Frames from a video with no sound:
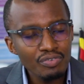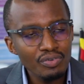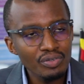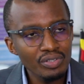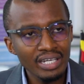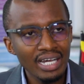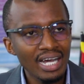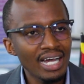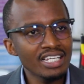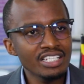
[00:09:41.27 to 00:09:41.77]
for
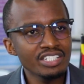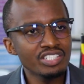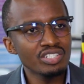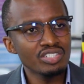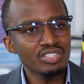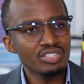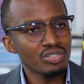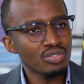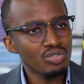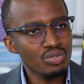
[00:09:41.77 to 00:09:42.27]
the
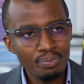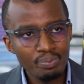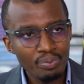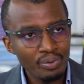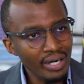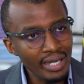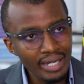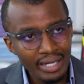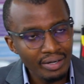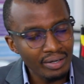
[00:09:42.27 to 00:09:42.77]
AIIJ to
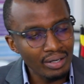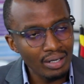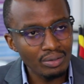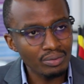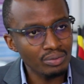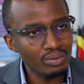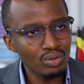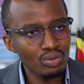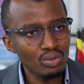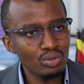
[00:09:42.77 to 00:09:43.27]
pry
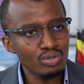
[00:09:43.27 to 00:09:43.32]
around